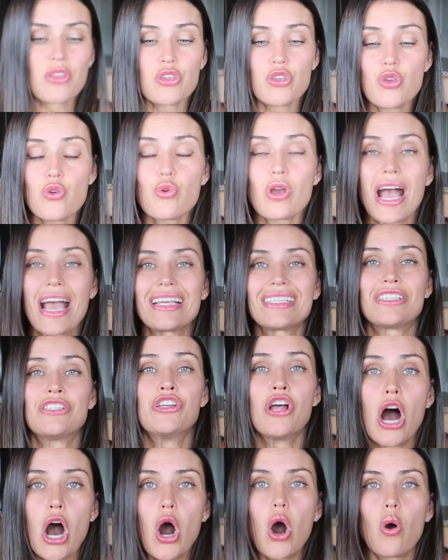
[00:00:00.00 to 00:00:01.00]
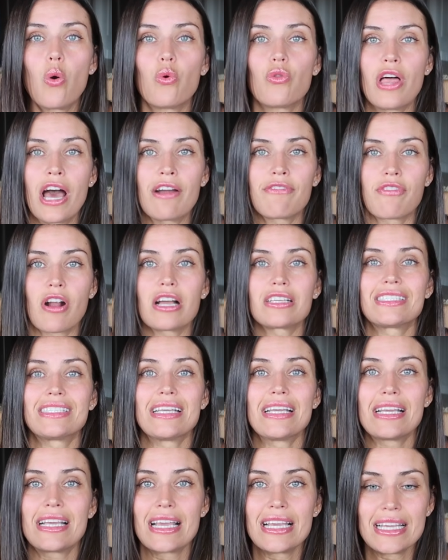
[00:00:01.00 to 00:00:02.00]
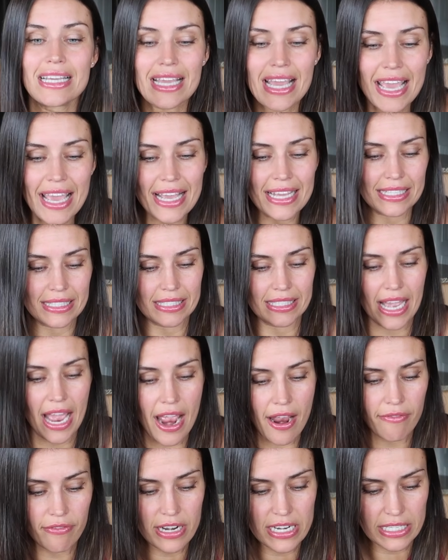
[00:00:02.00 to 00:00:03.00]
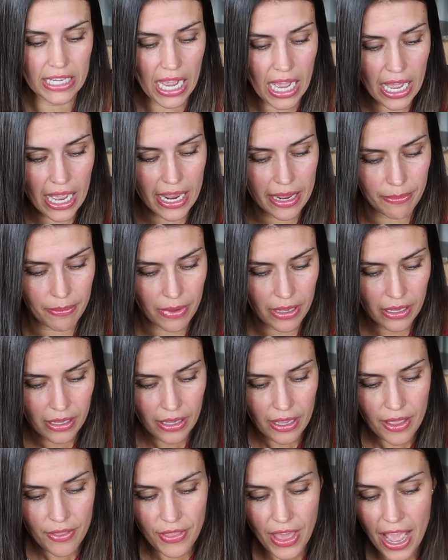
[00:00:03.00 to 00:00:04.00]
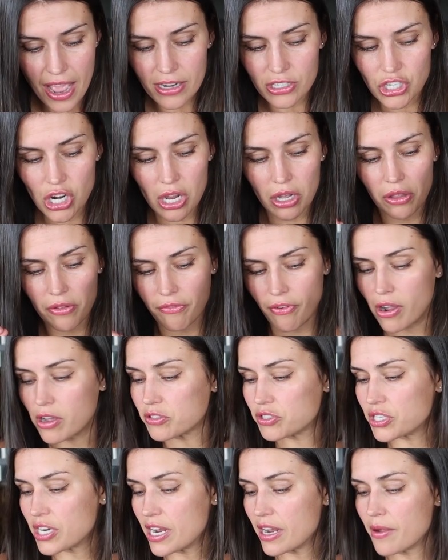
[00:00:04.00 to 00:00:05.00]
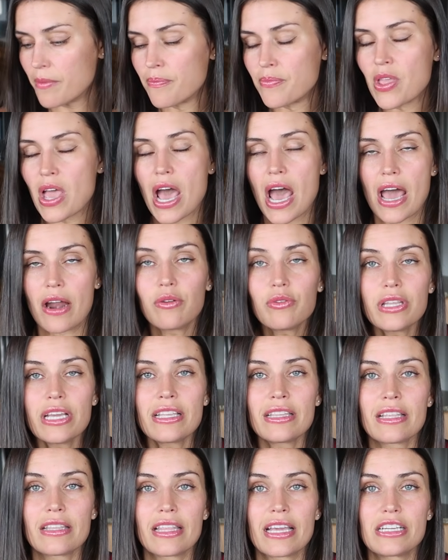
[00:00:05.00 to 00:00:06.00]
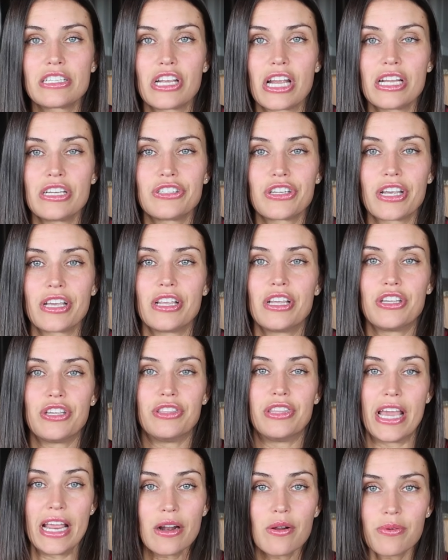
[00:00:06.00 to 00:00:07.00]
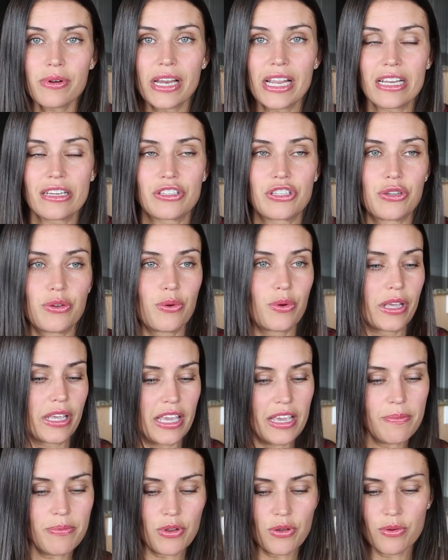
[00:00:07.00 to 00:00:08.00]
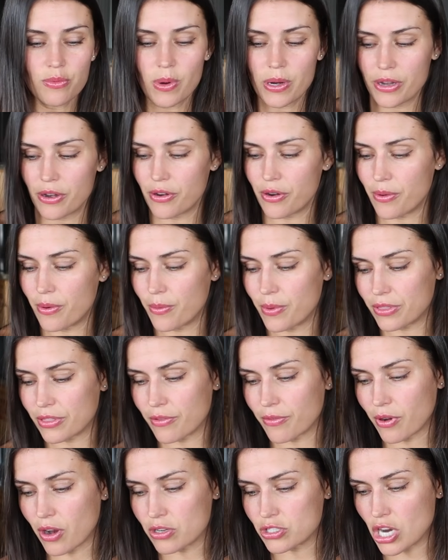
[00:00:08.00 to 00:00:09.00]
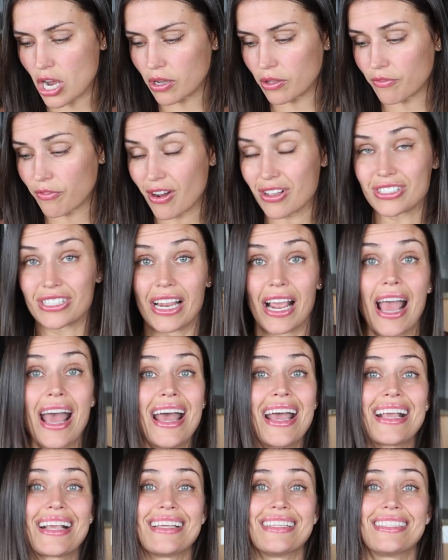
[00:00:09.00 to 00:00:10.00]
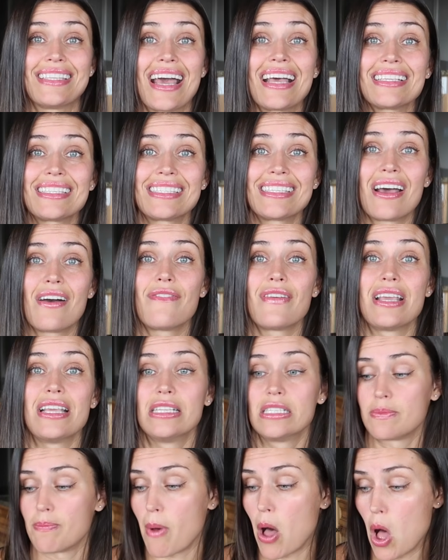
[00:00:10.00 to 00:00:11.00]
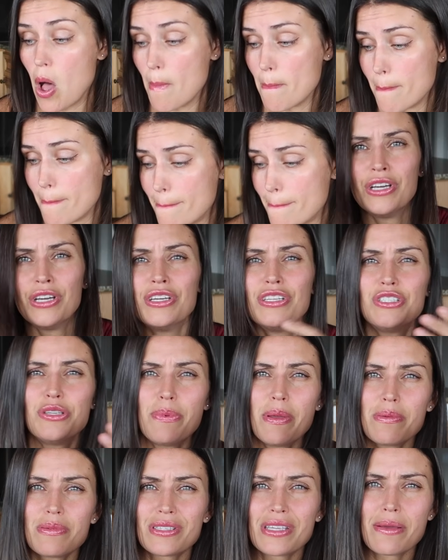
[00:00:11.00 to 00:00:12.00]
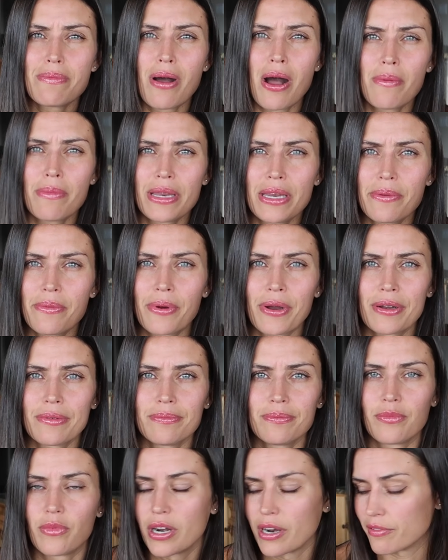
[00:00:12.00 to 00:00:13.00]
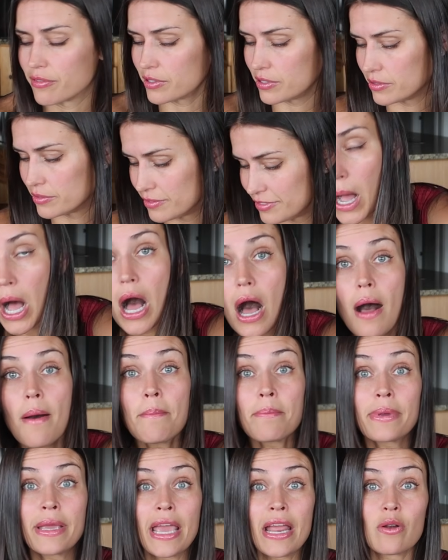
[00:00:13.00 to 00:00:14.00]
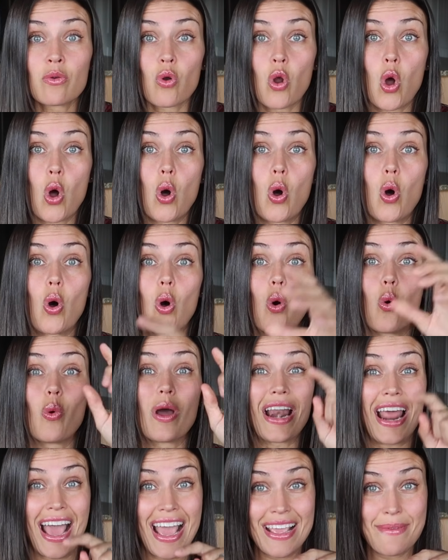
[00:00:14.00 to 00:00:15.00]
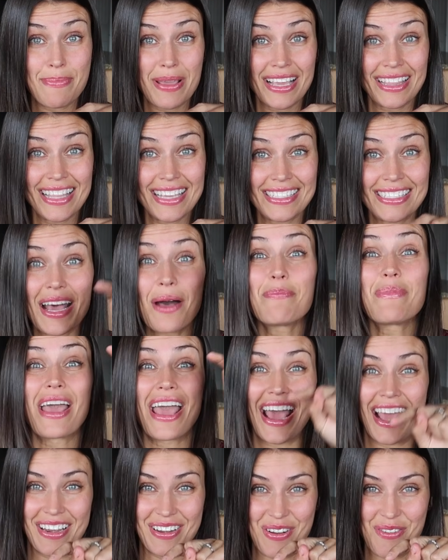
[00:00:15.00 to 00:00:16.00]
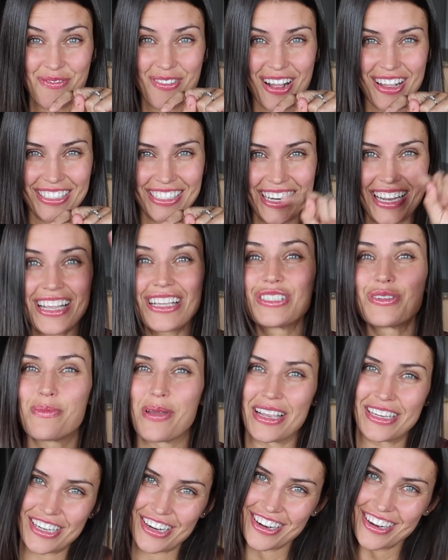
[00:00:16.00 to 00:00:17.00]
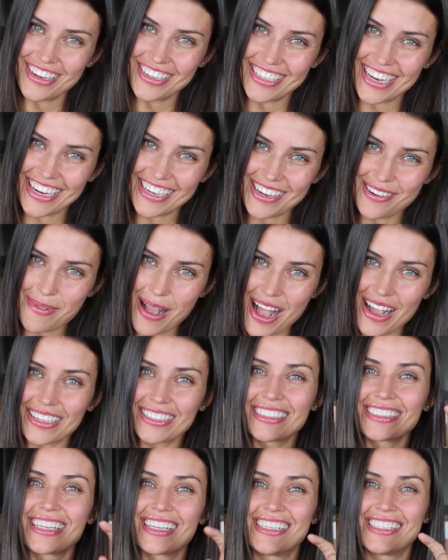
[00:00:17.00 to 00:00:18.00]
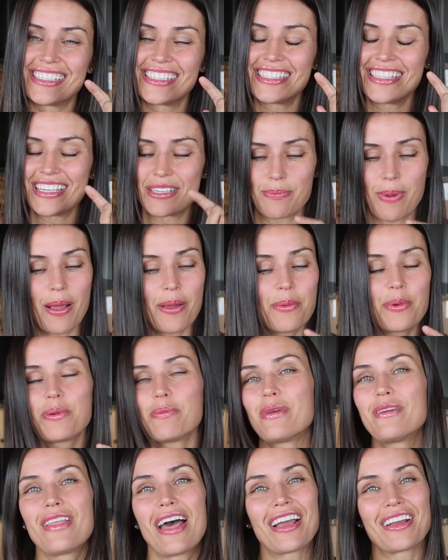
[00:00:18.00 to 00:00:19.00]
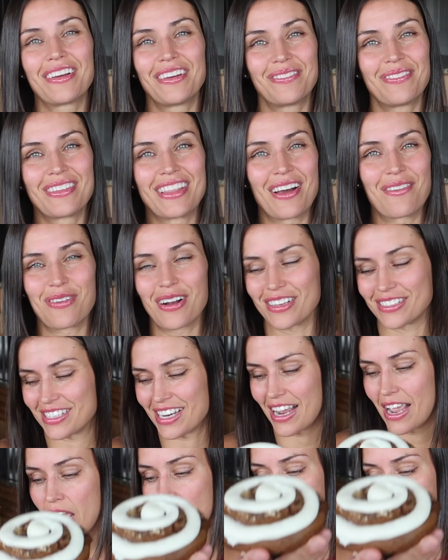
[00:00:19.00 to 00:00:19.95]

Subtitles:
You guys know that frosting hits every time. That chocolate frosting, I don't think that they change it. They don't need to. Keep doing what you're doing with the chocolate frosting because that stuff is bomb. Do people say bomb anymore? Whatever. Pumpkin roll. When I picked this up, it had no frosting, so make sure you check your box because this probably wouldn't be that good without frosting.